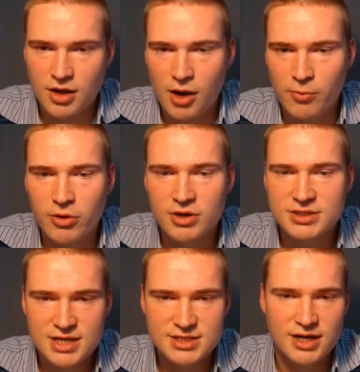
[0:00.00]
I will
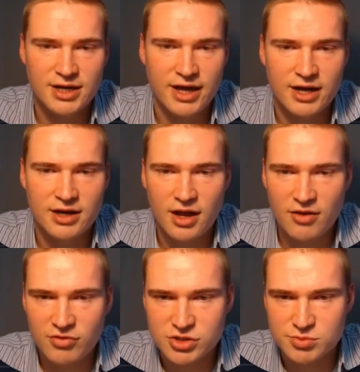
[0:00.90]
assess that again
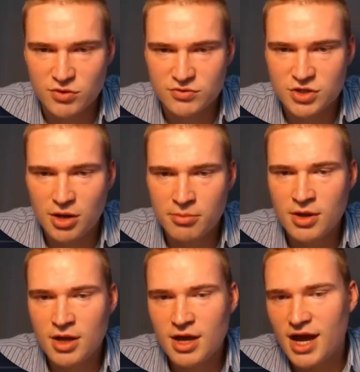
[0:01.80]
if those moves come.
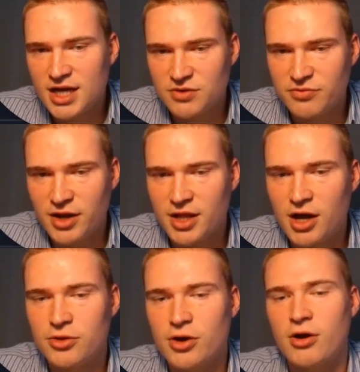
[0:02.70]
As of right
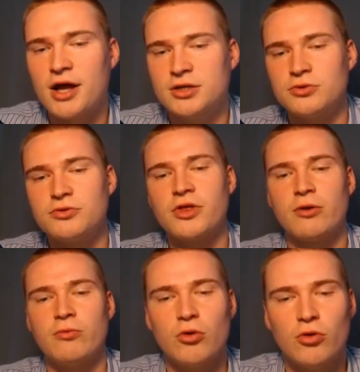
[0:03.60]
now though, I do
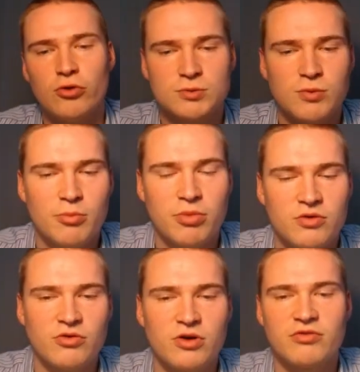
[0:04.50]
think we'll hold
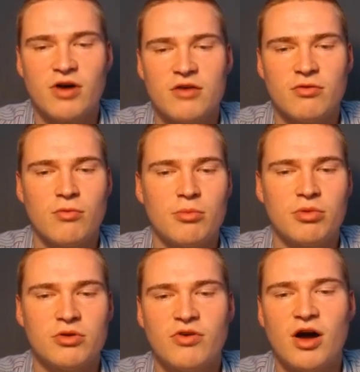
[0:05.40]
1.45 and
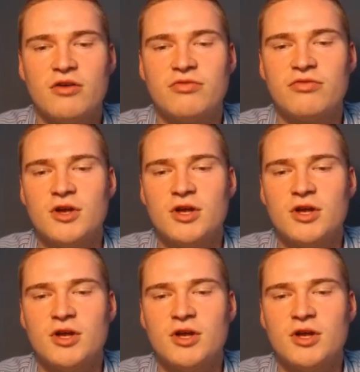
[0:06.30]
1.5.